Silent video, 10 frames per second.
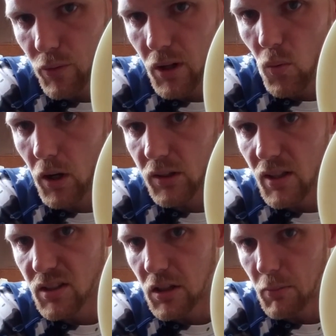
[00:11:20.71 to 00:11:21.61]
really worked
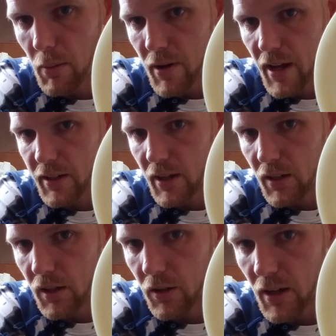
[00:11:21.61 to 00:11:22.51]
this into my bag yet
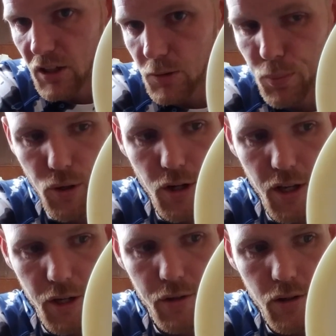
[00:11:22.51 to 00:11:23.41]
either. I just put it
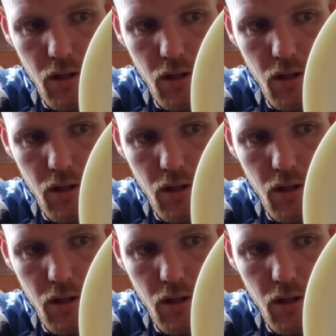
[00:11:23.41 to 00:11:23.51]
in.